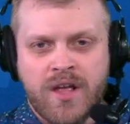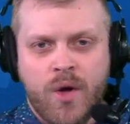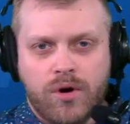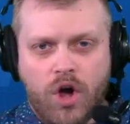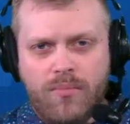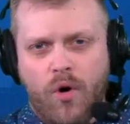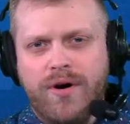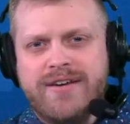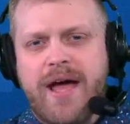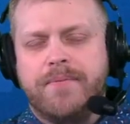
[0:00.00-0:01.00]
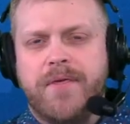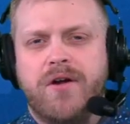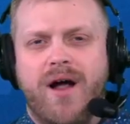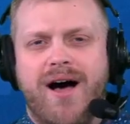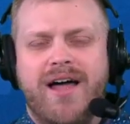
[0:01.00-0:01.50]
We'll go more in depth
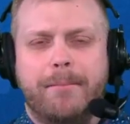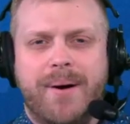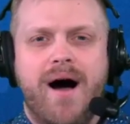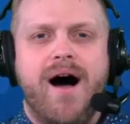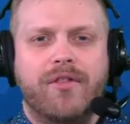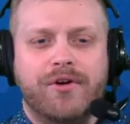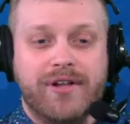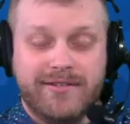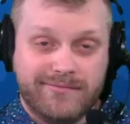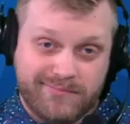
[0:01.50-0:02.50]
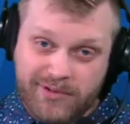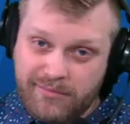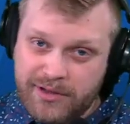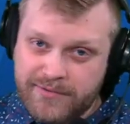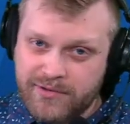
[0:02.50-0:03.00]
here on Pollard and what
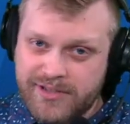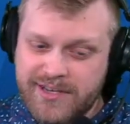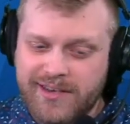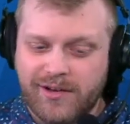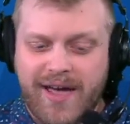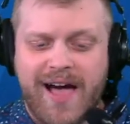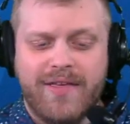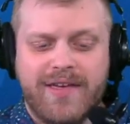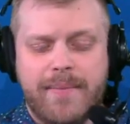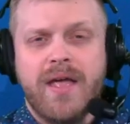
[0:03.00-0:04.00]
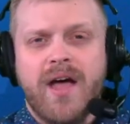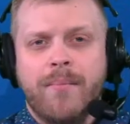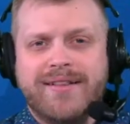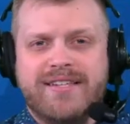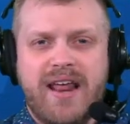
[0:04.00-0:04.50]
it means for Ezekiel Elliott.
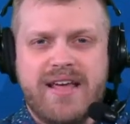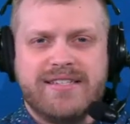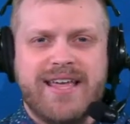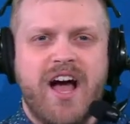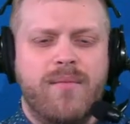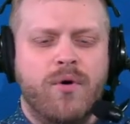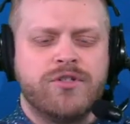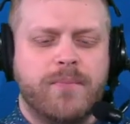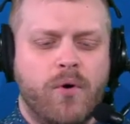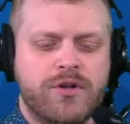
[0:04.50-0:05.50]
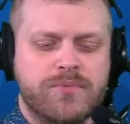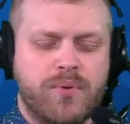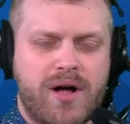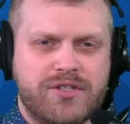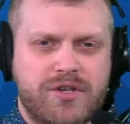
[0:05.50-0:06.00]
But today's Cowboys Report is
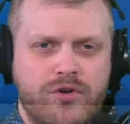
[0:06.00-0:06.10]
brought to you